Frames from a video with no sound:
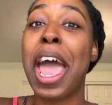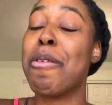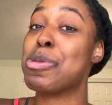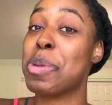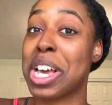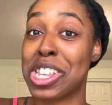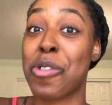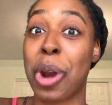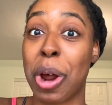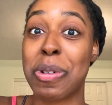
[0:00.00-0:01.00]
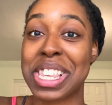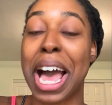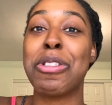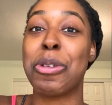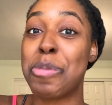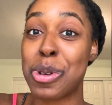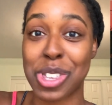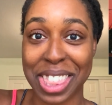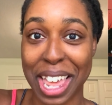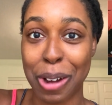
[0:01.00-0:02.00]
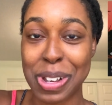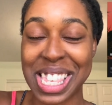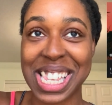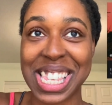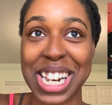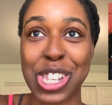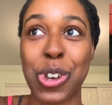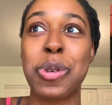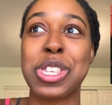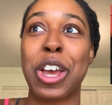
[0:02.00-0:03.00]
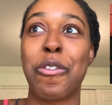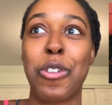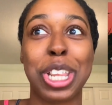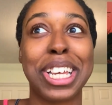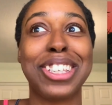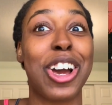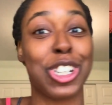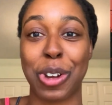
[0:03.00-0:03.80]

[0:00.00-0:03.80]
it was because of what I was, uh, the music that I was listening to was like really touching